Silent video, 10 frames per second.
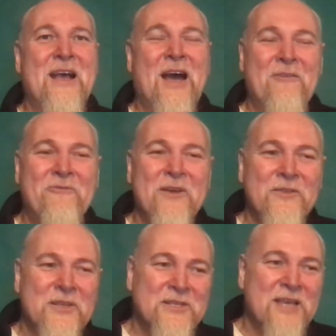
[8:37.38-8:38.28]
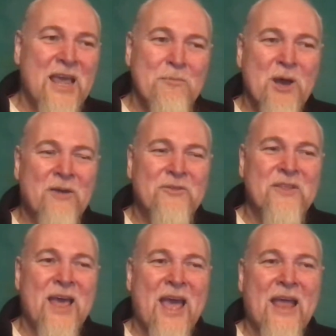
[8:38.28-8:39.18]
I felt the same after
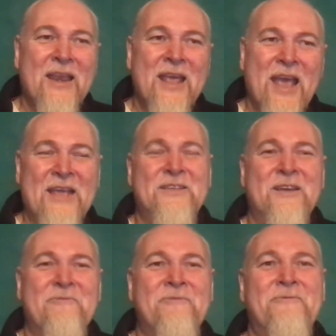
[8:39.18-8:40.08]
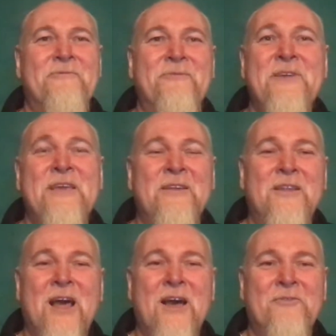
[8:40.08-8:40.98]
that as I
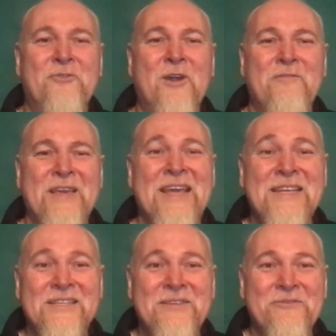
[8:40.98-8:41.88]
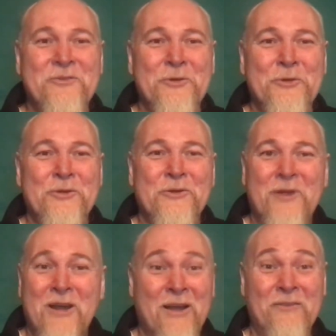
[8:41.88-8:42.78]
feel after I've eaten food
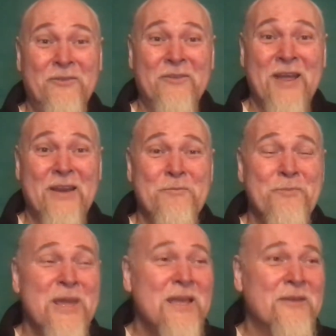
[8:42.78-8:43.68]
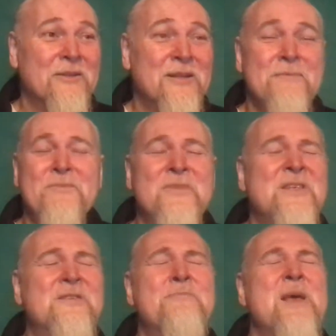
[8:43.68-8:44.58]
or after I've had a meal. The
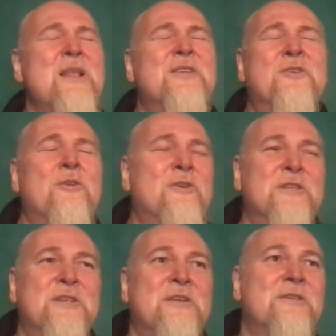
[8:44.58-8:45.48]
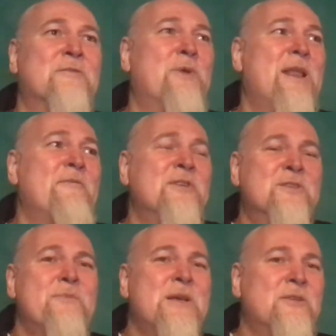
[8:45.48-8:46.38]
smell is glorious. And whenever
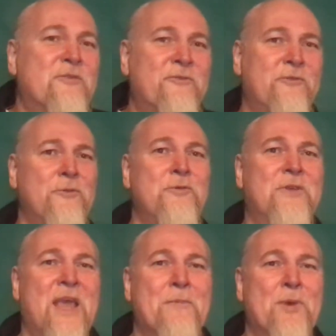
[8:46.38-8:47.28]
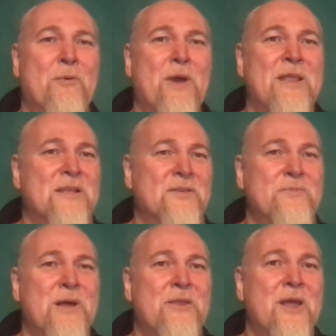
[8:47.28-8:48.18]
smells of food came my way that
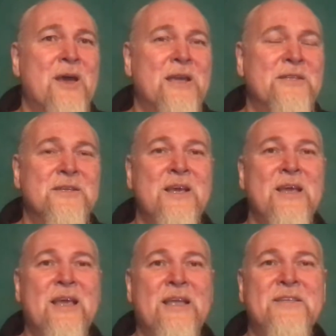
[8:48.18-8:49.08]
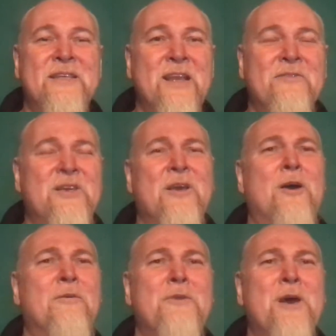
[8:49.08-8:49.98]
smelled nice, instead of saying,
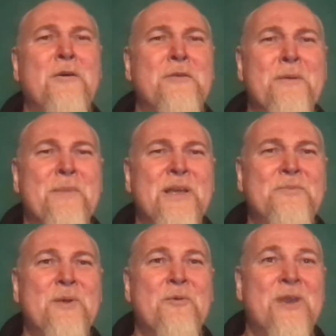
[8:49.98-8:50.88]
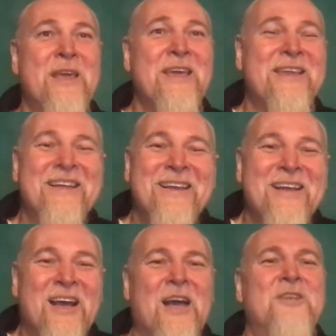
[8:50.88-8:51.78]
oh no, that makes me want to eat,
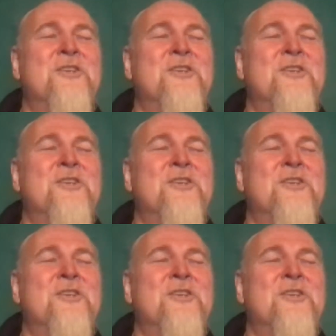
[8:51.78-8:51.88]
I